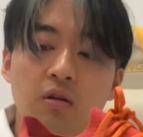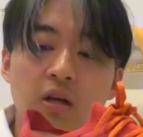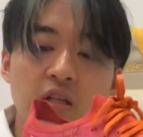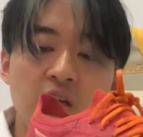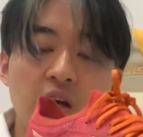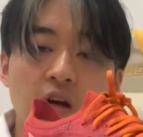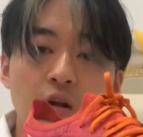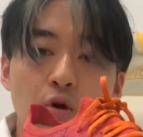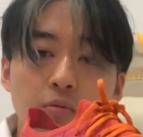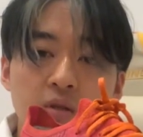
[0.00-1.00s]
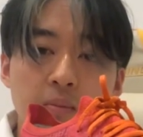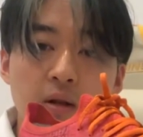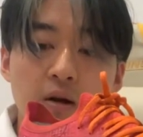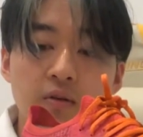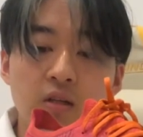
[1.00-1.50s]
They share a lot of
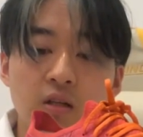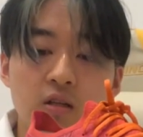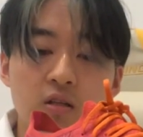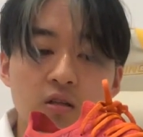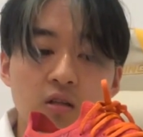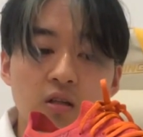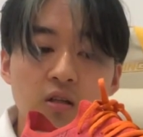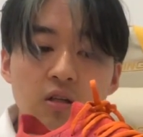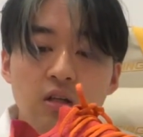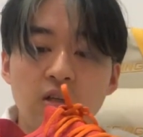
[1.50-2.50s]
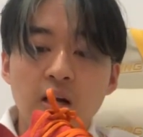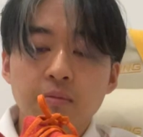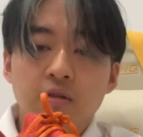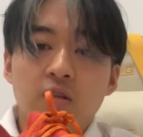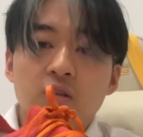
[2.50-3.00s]
similarities in
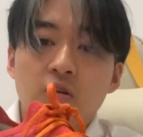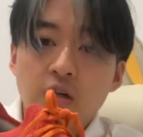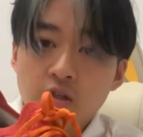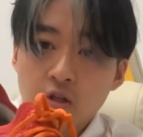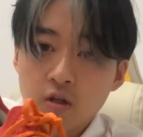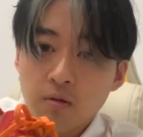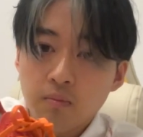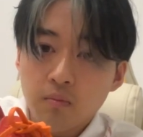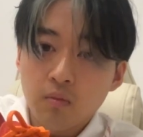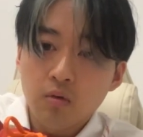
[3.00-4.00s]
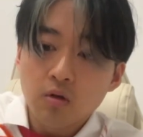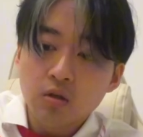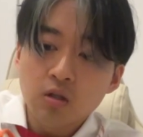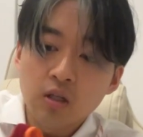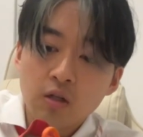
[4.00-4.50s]
terms of the structure.
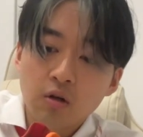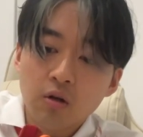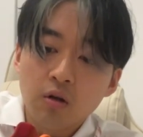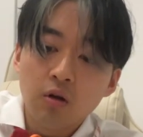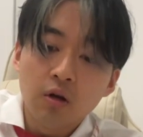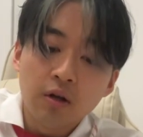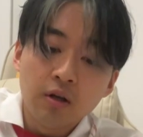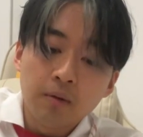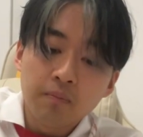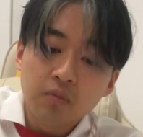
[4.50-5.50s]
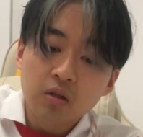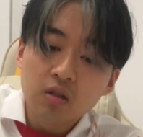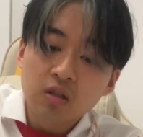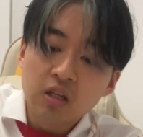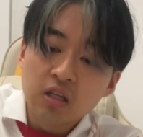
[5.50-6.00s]
See, look at the
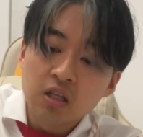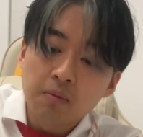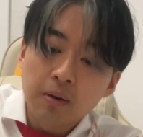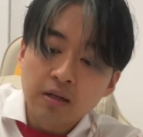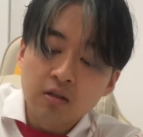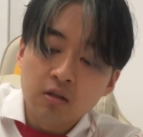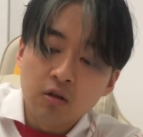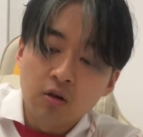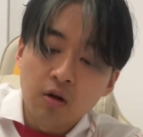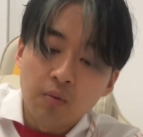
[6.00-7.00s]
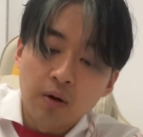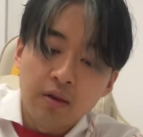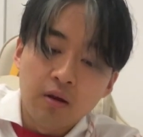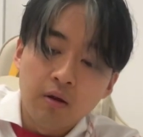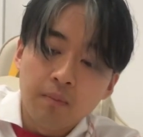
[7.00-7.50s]
stitching pattern. Look at where
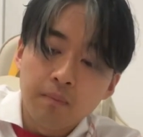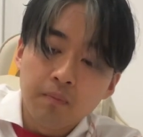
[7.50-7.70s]
the